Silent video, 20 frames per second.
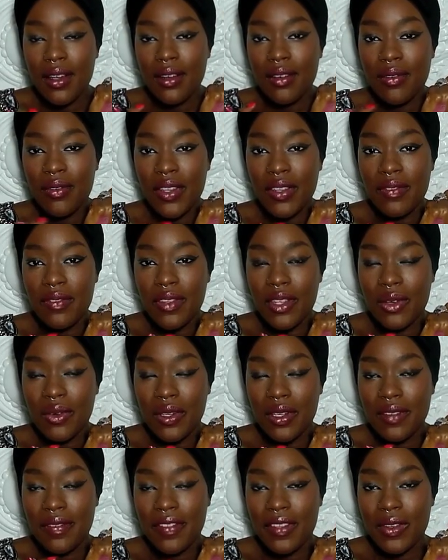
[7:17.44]
review
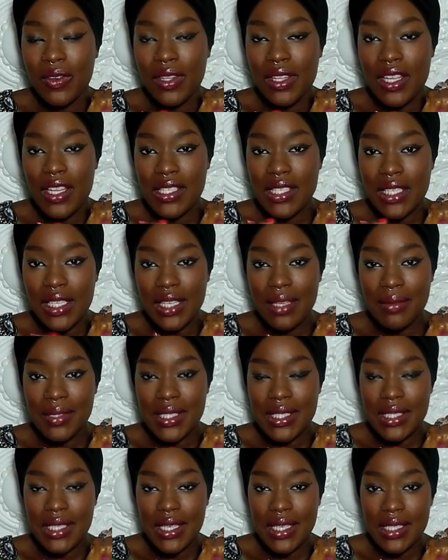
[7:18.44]
on a few of these
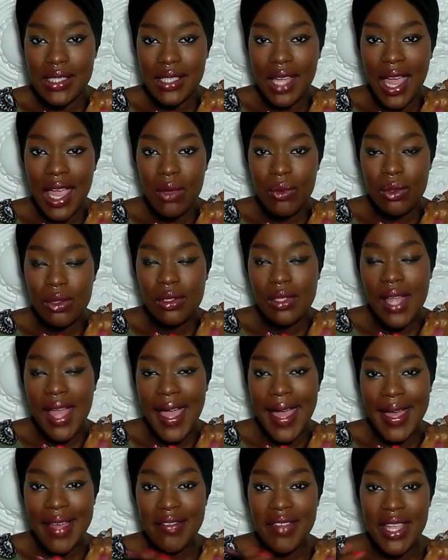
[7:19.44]
lipsticks, I will
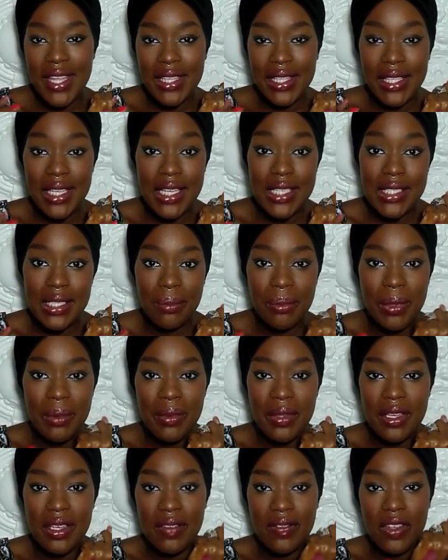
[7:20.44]
have a link somewhere
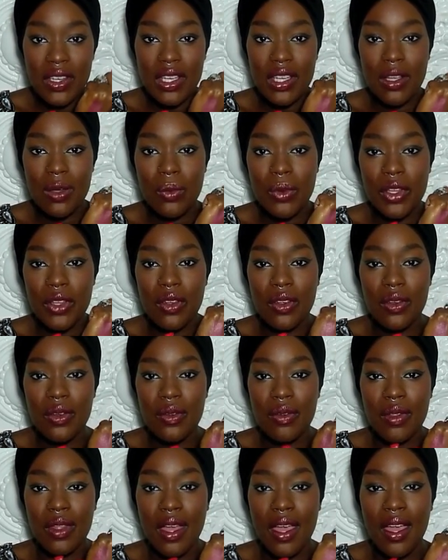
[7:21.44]
within the video where you can
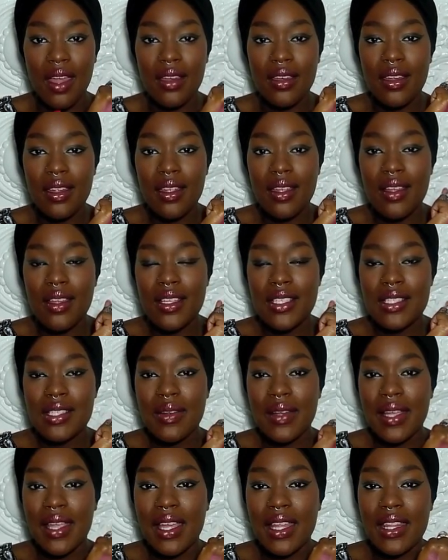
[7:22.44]
do that. So
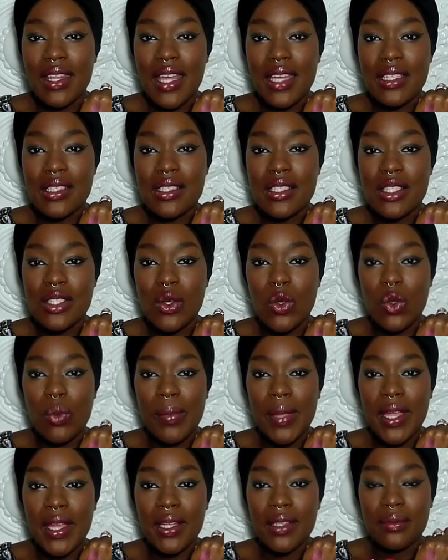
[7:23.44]
again, that is
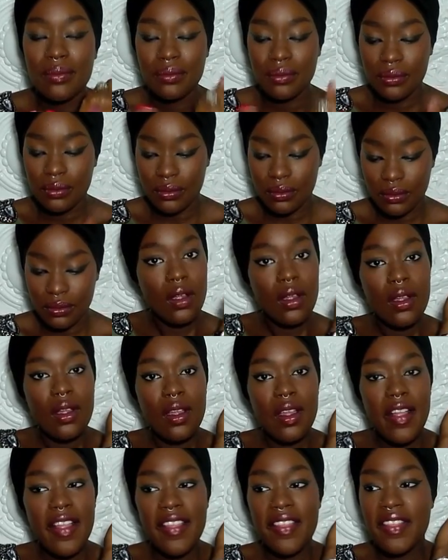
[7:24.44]
Soulmate.
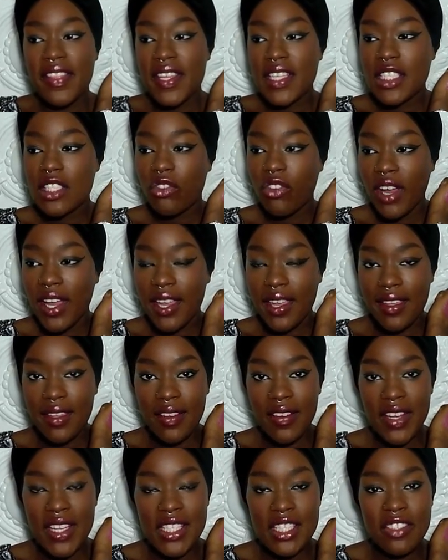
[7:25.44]
This right
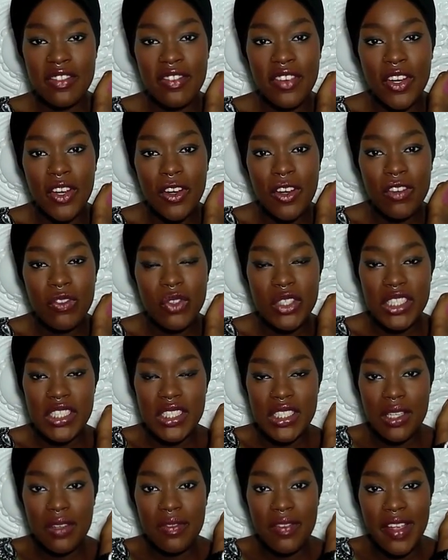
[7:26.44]
here is Verve, which
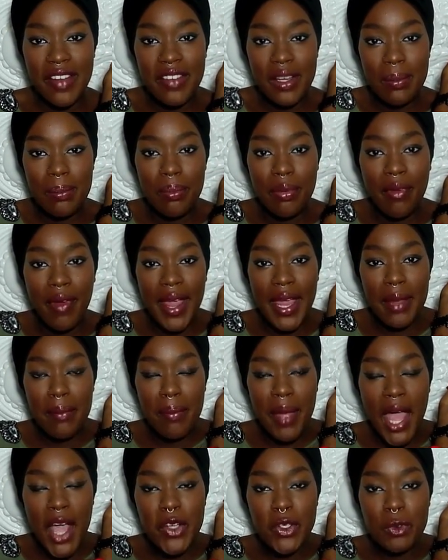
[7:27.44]
is a very bright
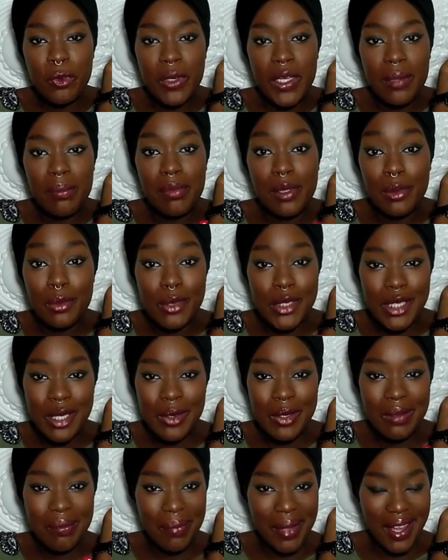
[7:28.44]
powdery blue
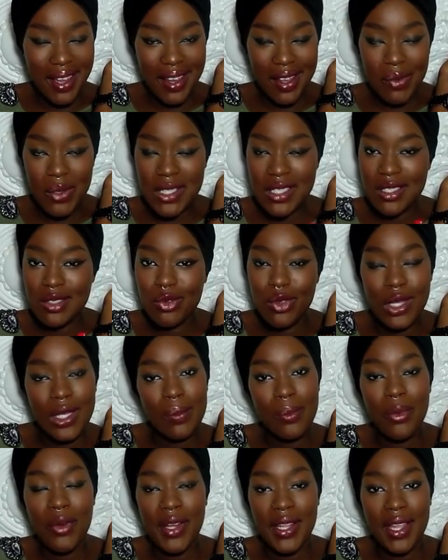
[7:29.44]
tone and pink, which is
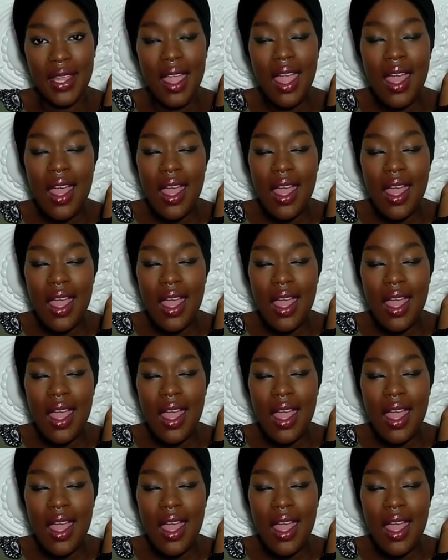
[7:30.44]
really pretty.